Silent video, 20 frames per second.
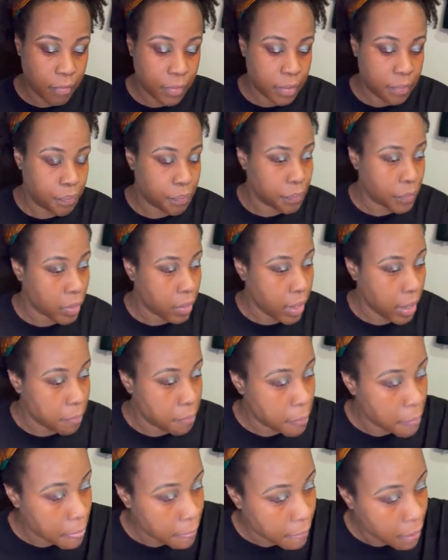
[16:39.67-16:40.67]
it. Okay,
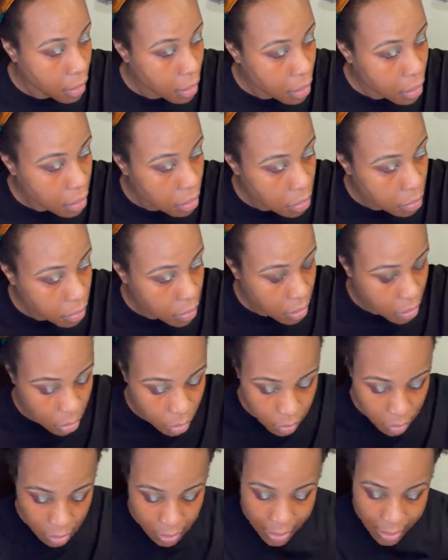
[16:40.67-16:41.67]
I'm gonna go
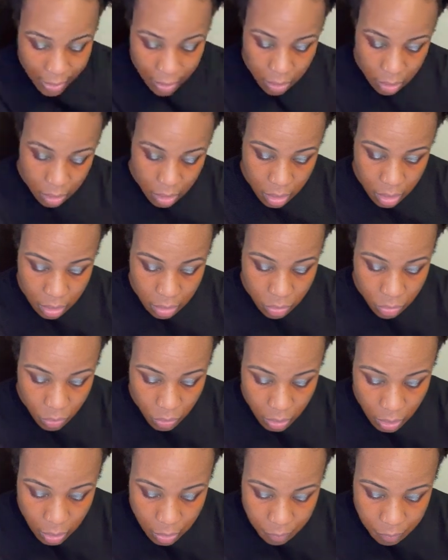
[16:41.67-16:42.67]
with that on the inner
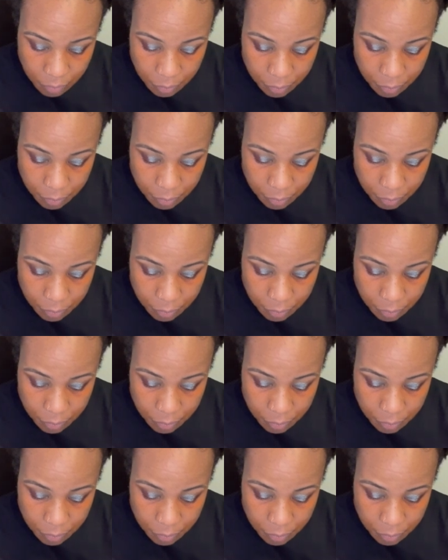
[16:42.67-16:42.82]
corner.